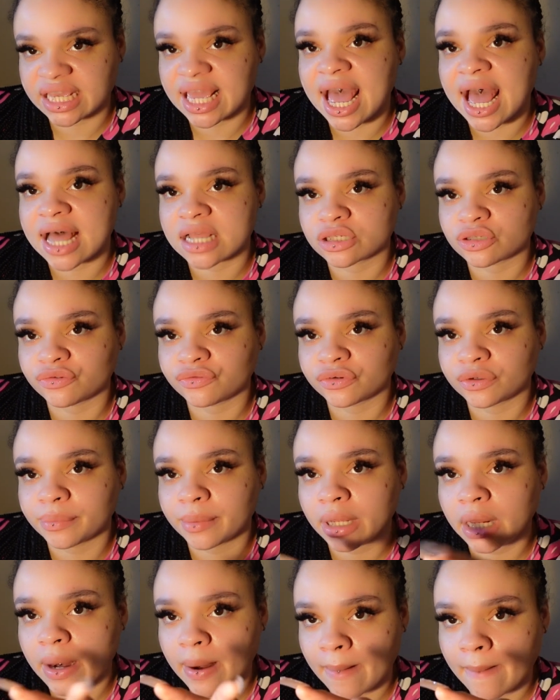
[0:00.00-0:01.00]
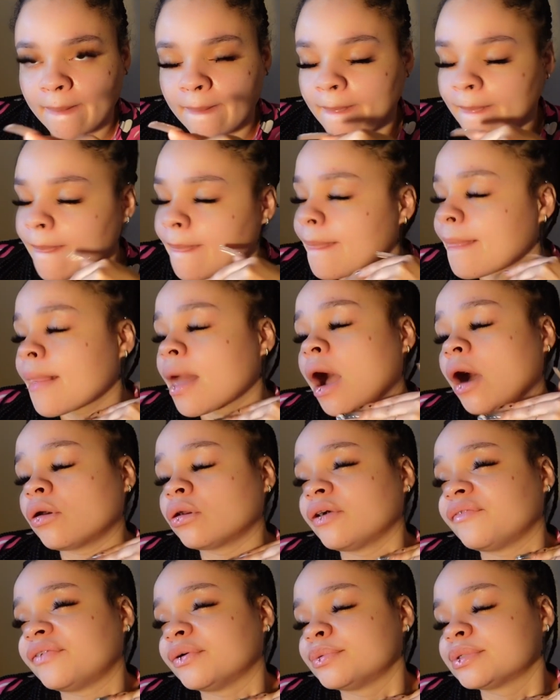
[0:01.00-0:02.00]
gas, you feel me? I
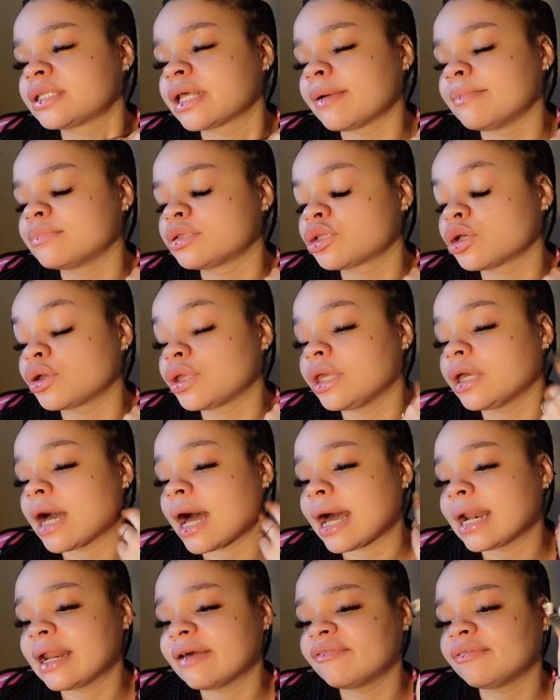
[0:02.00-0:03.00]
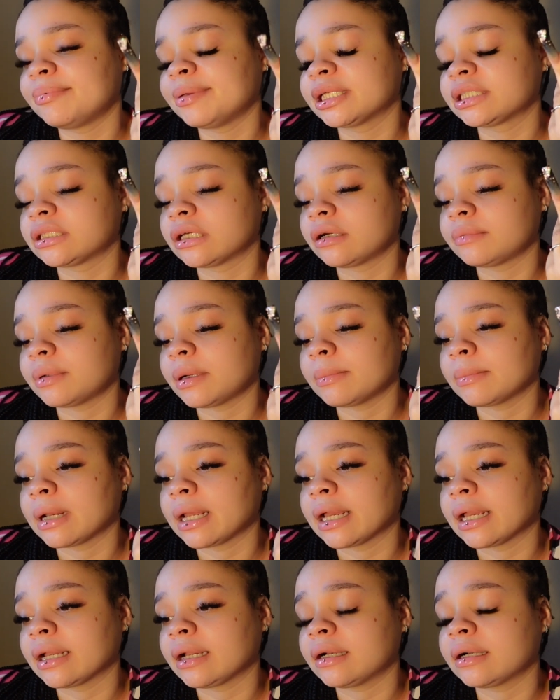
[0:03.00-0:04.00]
don't know if it was him. So yeah, I never picked up. I'm
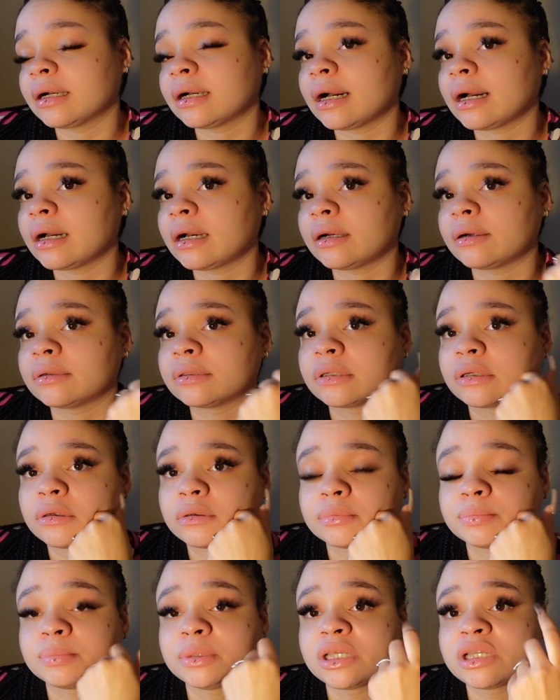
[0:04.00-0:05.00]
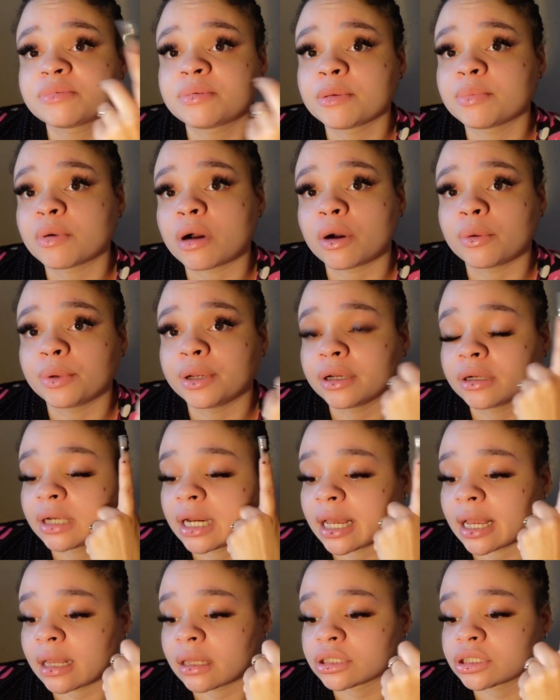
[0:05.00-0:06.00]
like, I don't know. These people are weird.
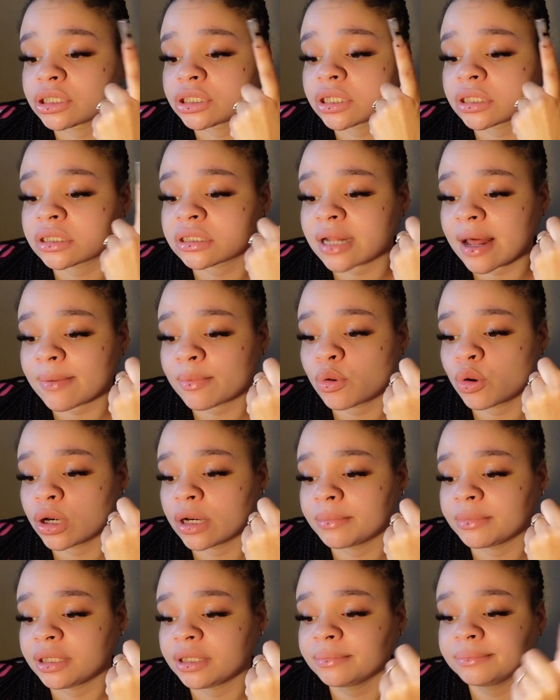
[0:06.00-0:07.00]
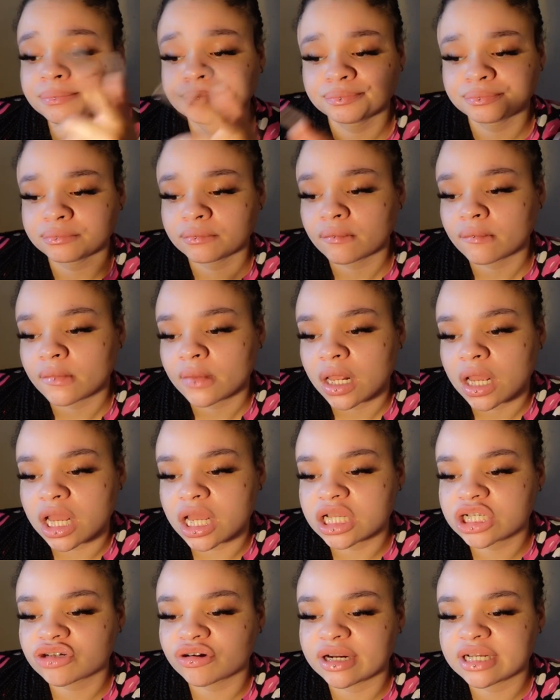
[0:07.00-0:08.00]
Like, just stop calling me.
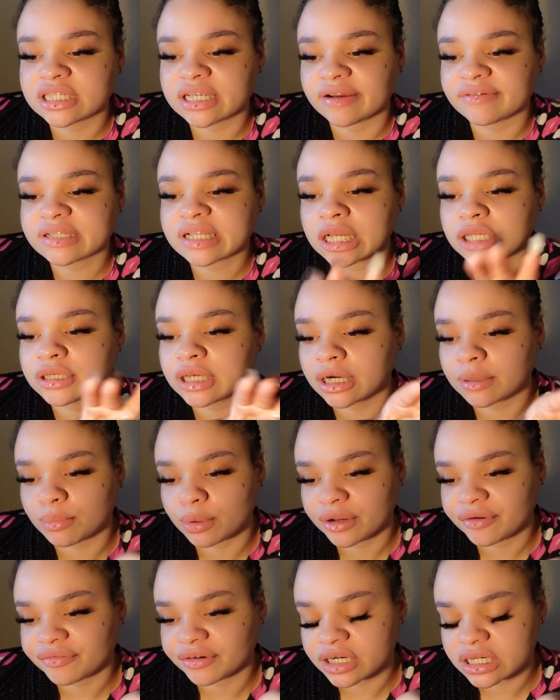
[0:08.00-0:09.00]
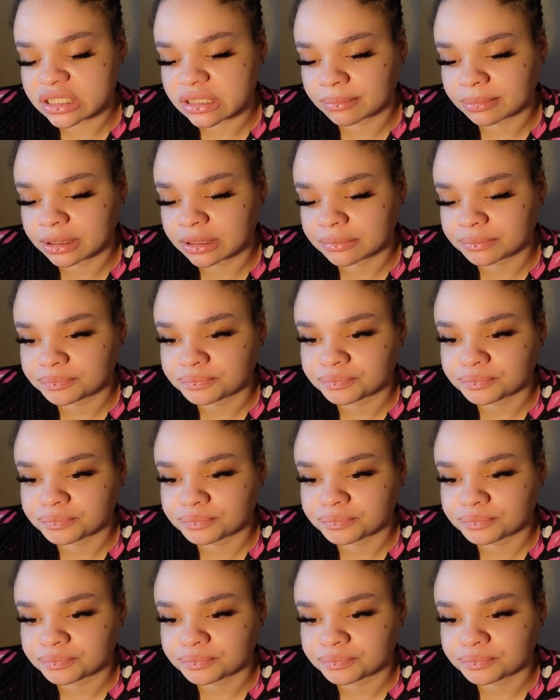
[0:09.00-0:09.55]
It's crazy. Every time you get a boyfriend or something,